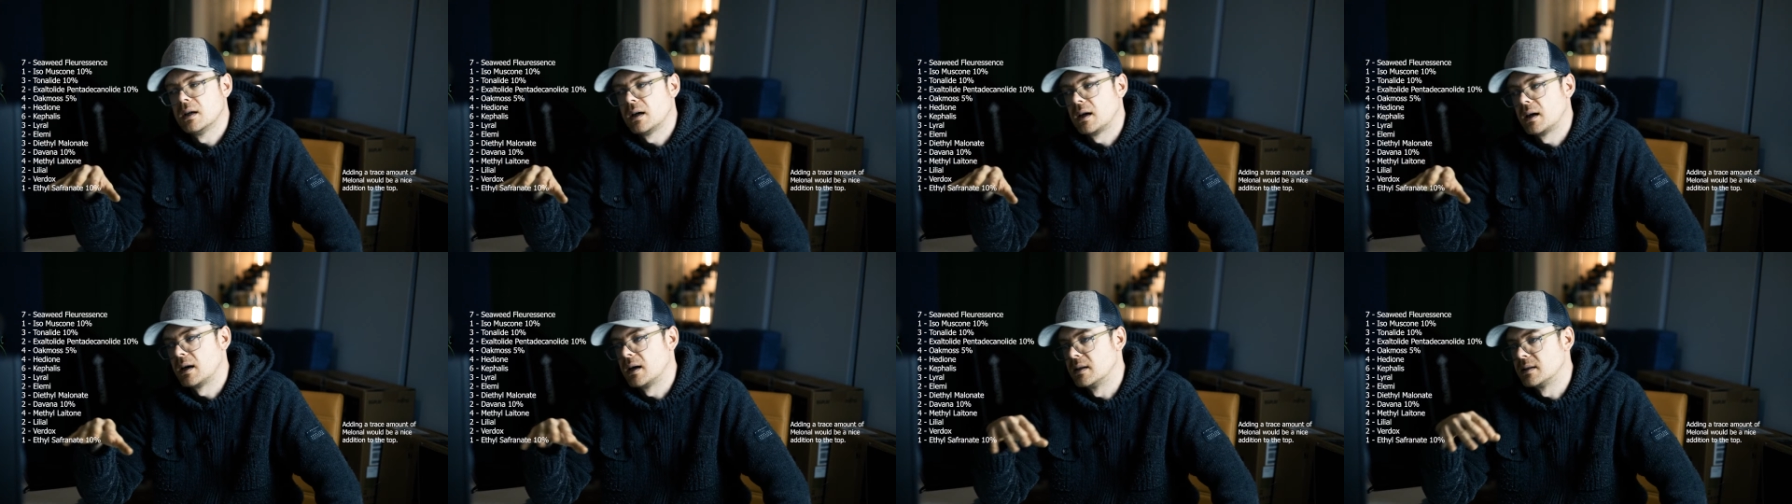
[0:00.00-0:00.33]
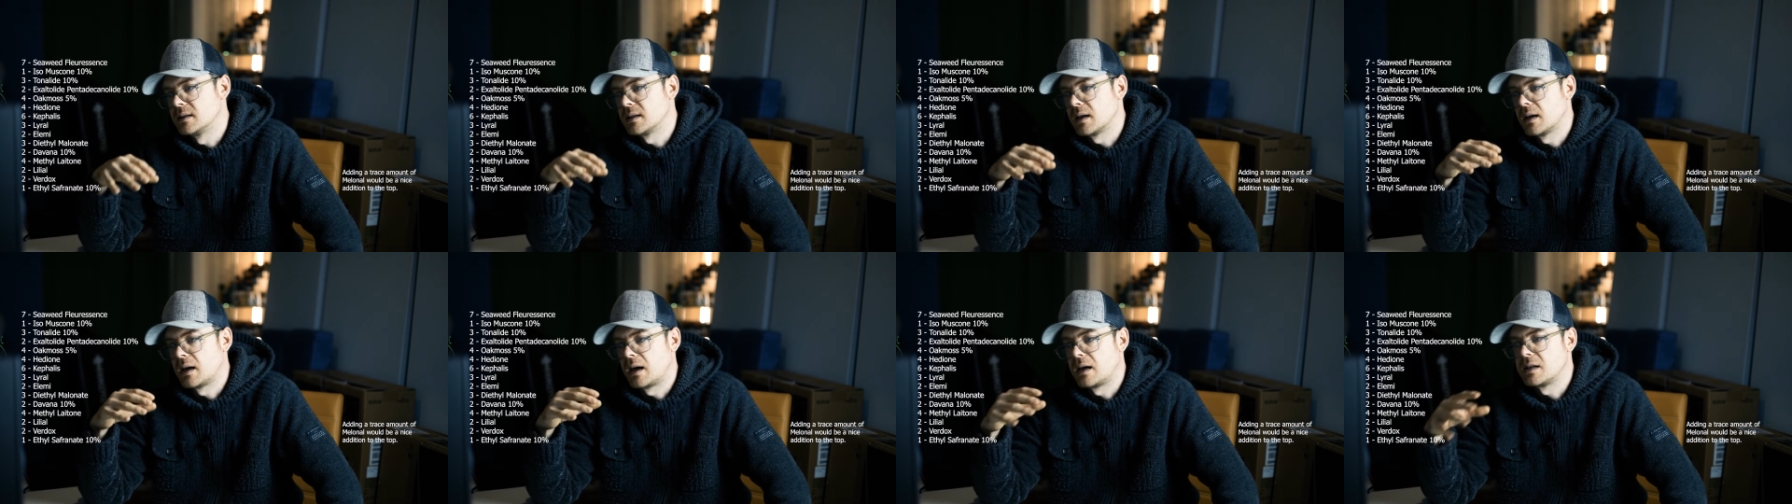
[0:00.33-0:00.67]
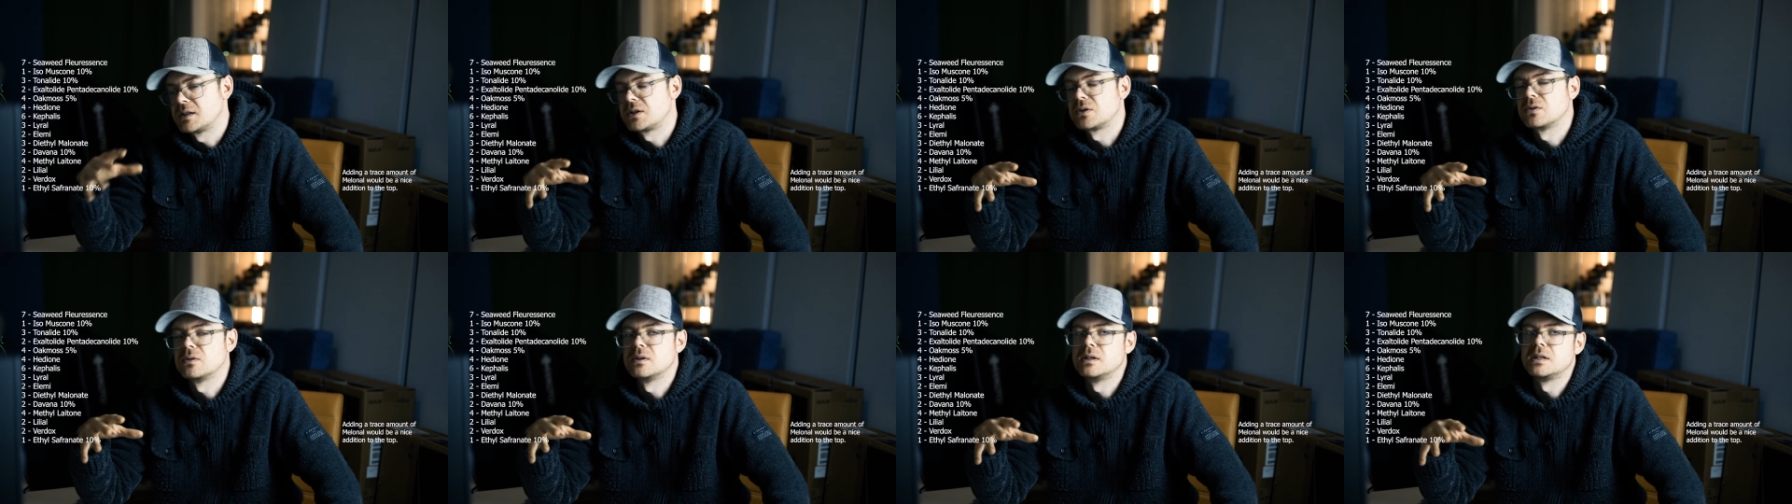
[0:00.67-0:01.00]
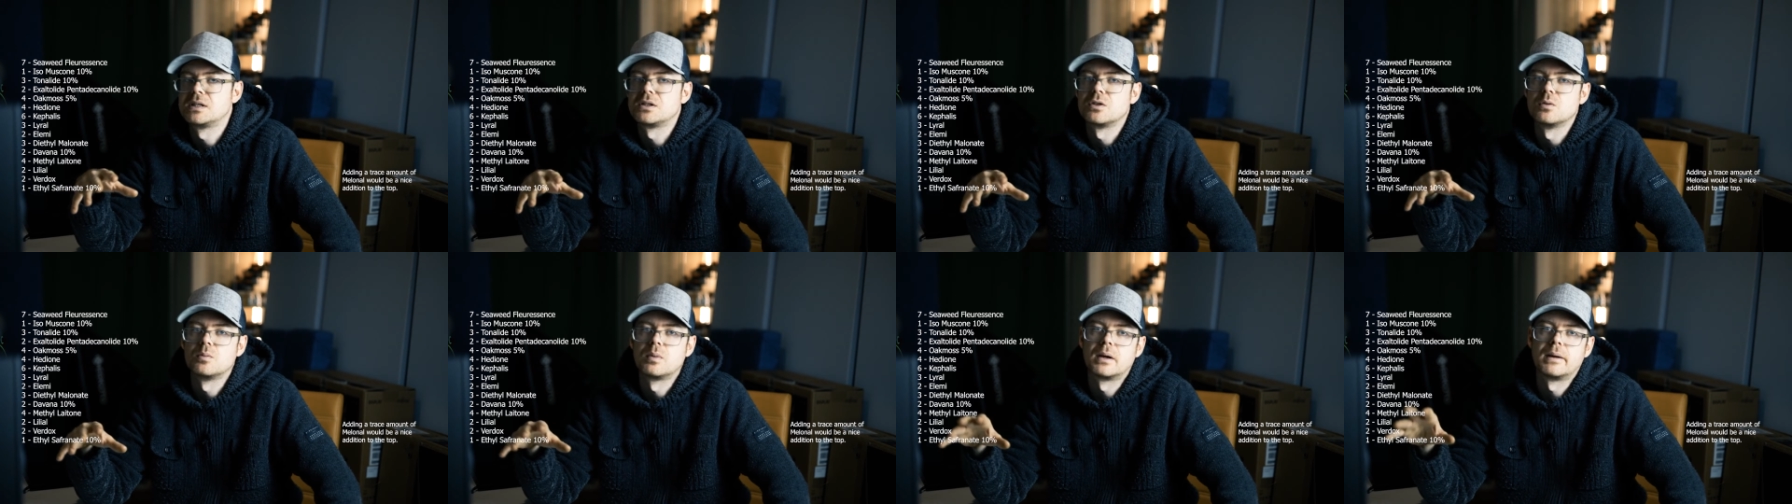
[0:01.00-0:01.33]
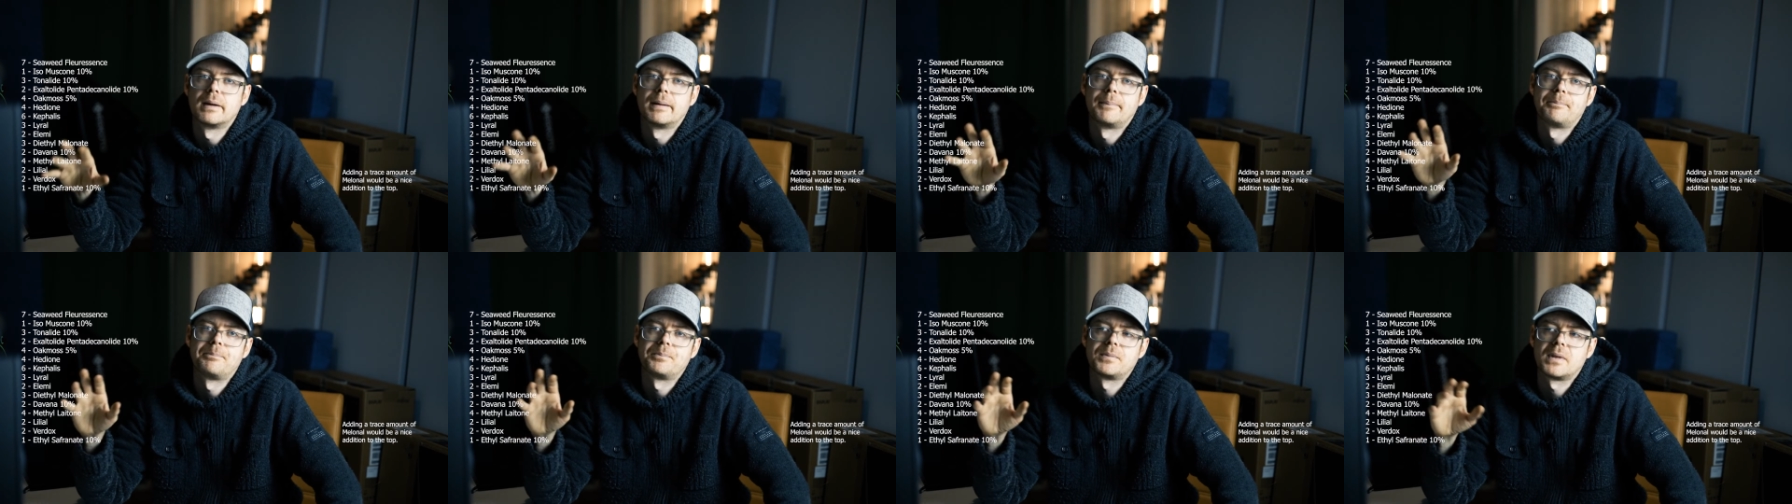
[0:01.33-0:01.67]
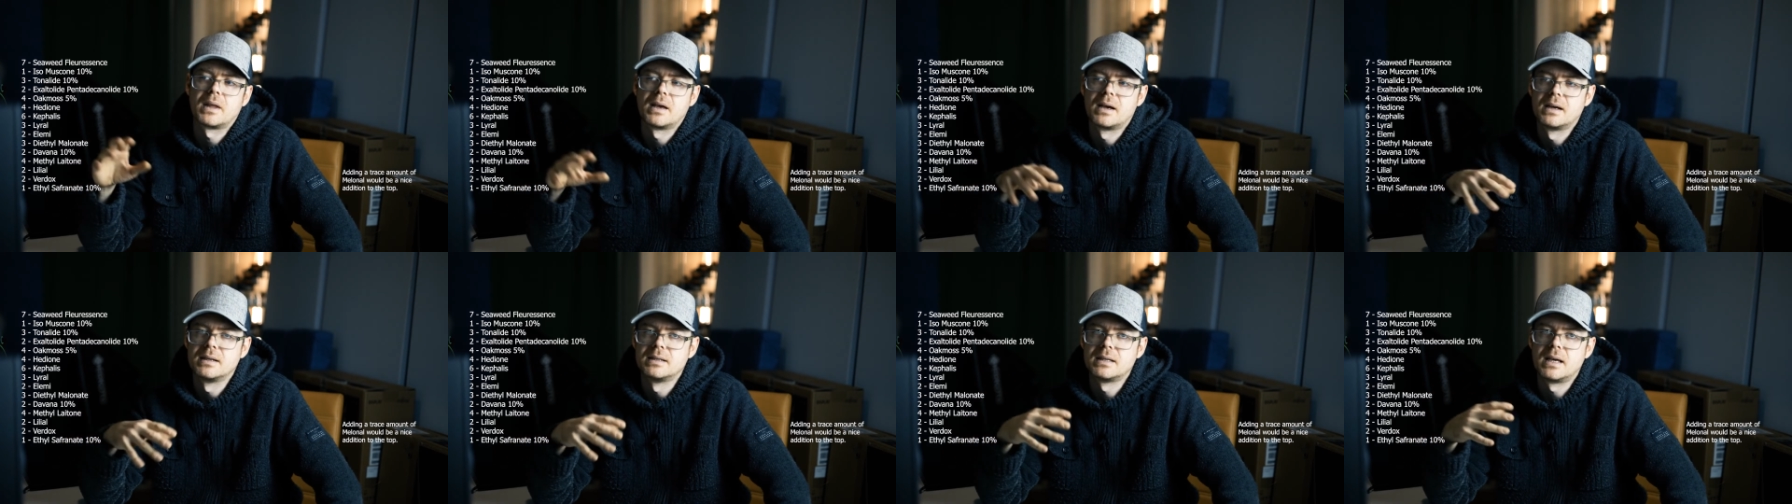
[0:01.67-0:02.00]
and Iso E Super
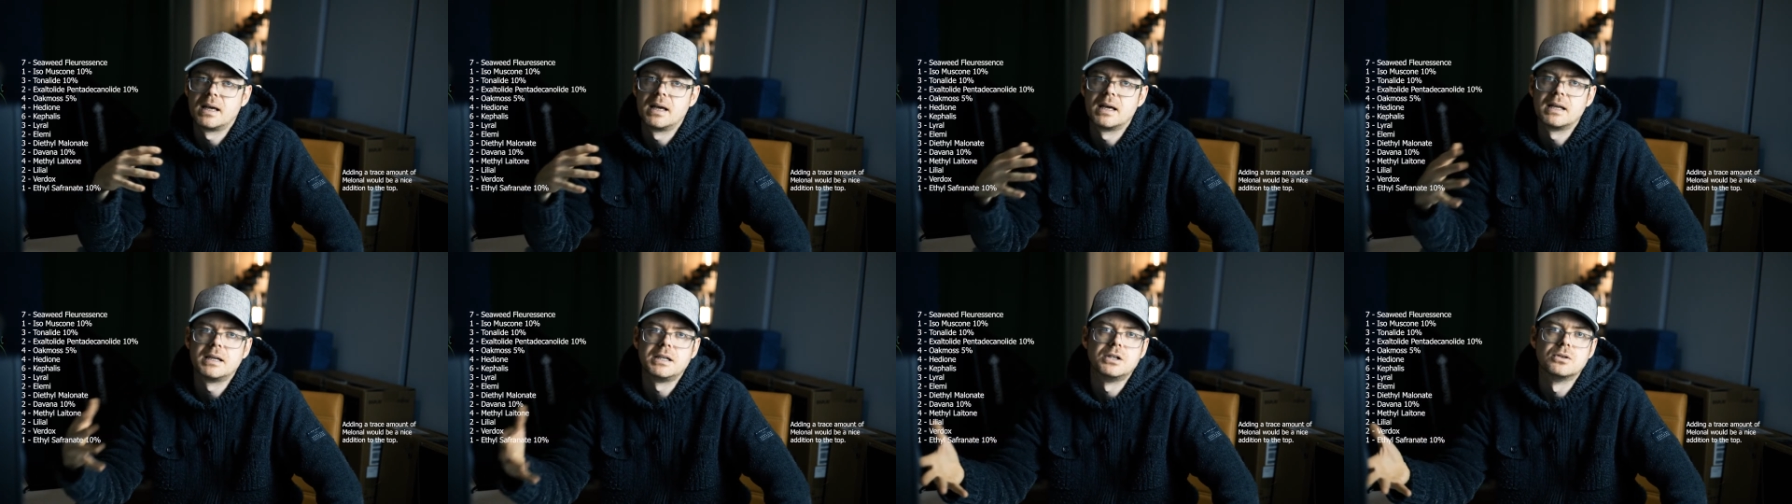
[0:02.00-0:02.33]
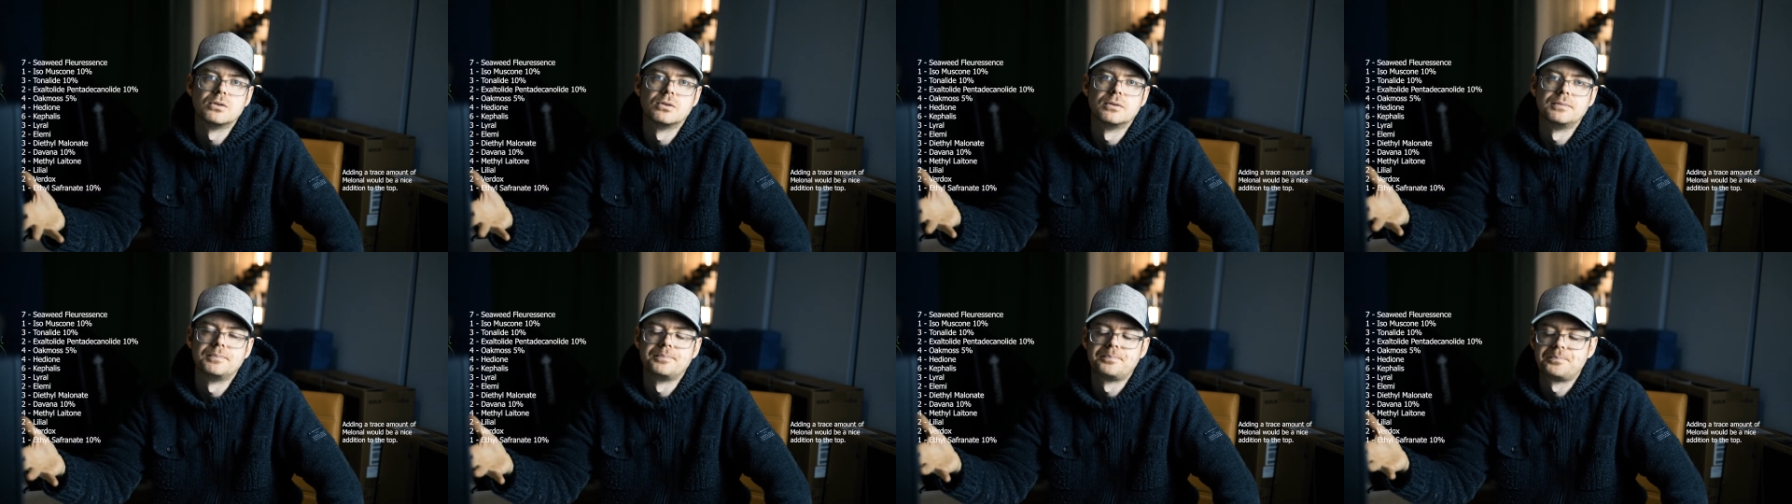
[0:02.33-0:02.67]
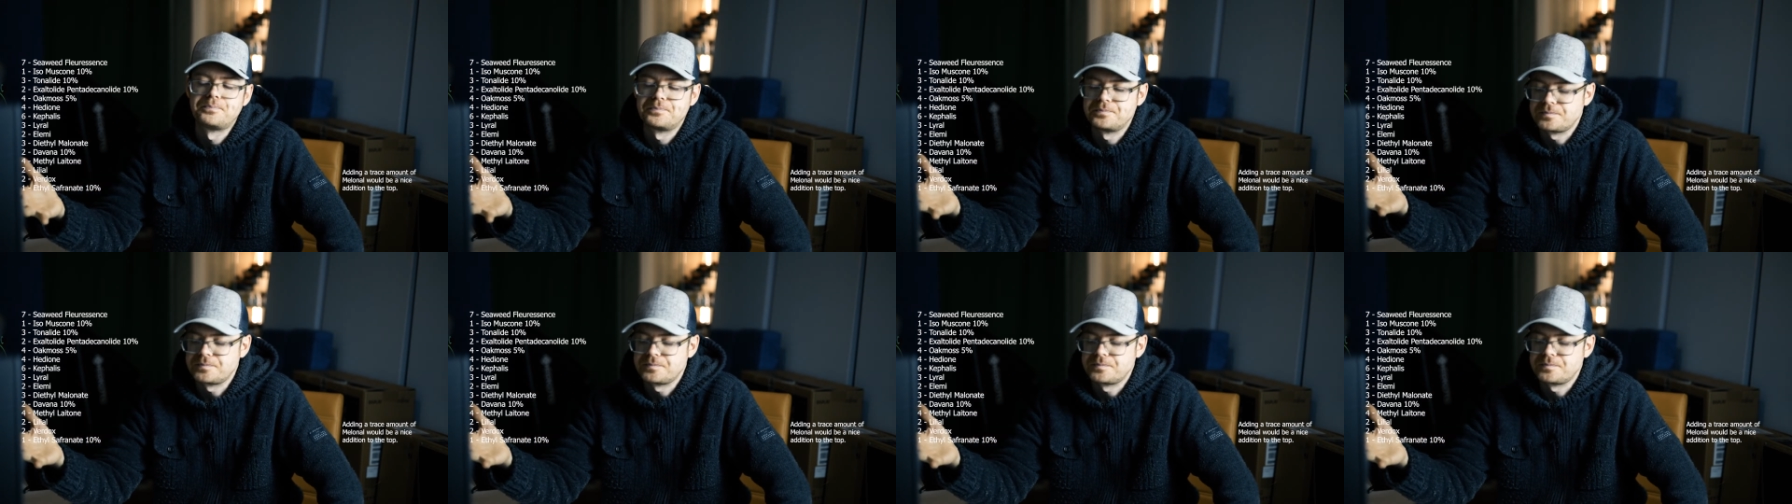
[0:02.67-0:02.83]
and Hedione.